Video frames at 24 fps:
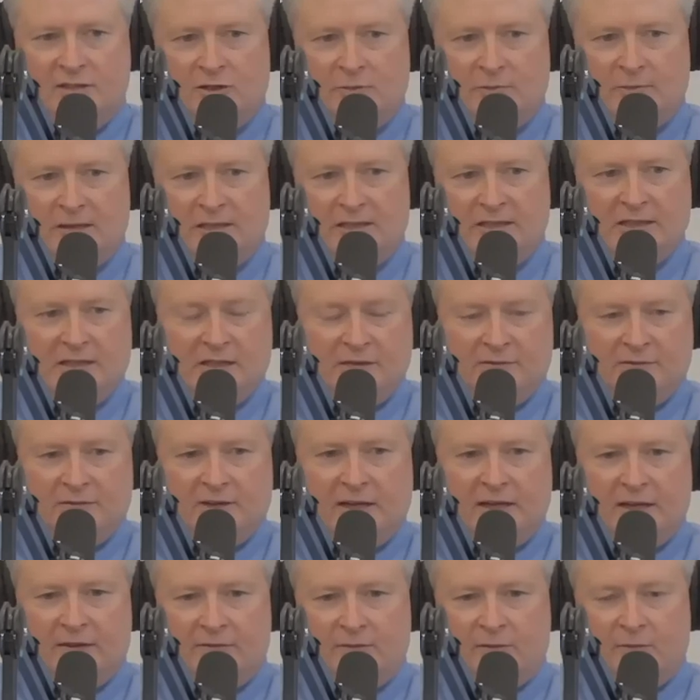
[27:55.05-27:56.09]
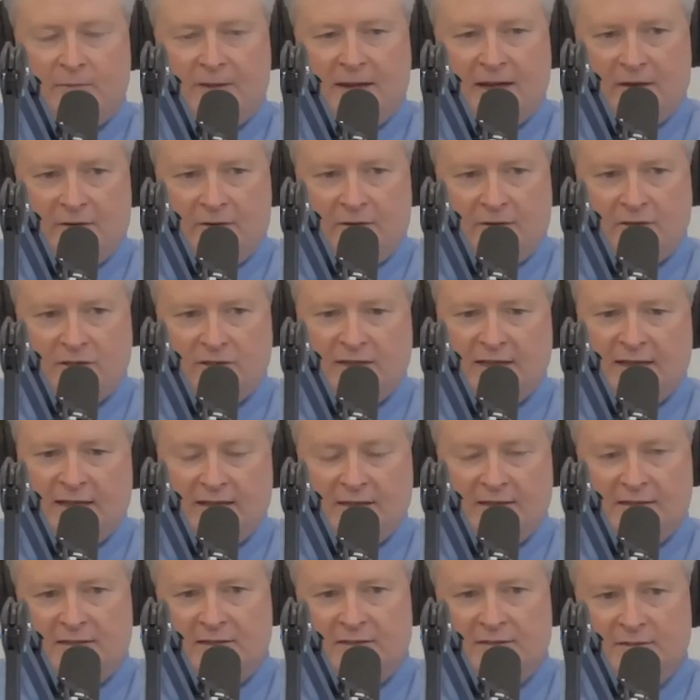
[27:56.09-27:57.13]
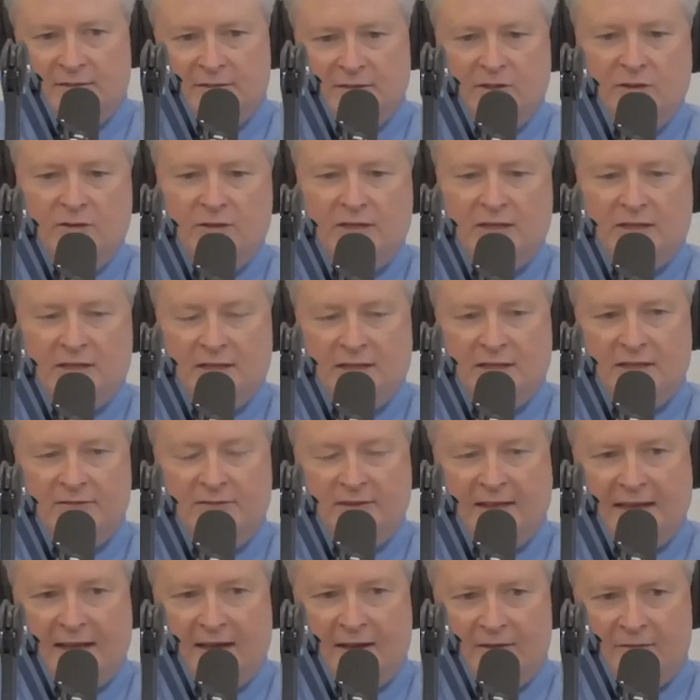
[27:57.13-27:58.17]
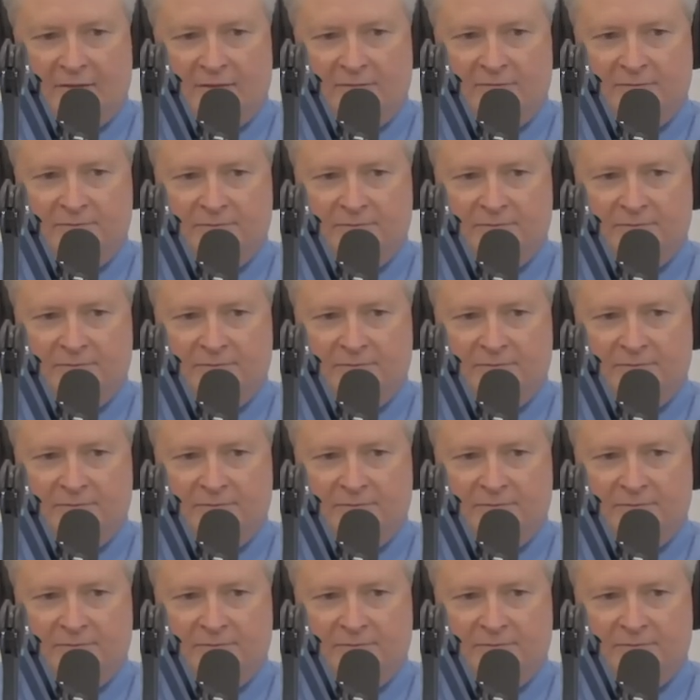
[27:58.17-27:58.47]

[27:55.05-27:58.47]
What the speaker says: You've been identified for background checks. You need to leave now.